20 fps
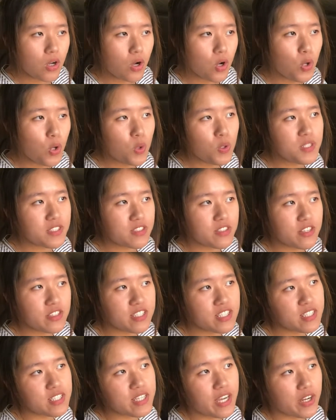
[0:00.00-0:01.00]
who is the
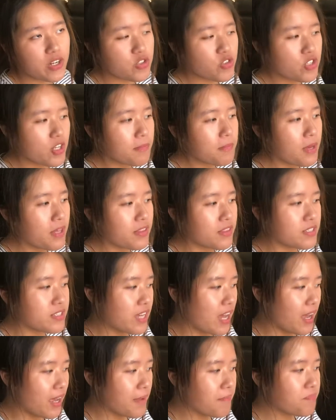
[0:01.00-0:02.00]
dictatorship at the
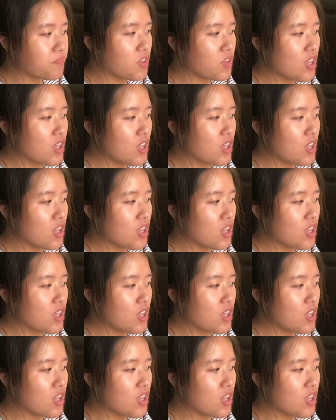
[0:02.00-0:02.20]
time,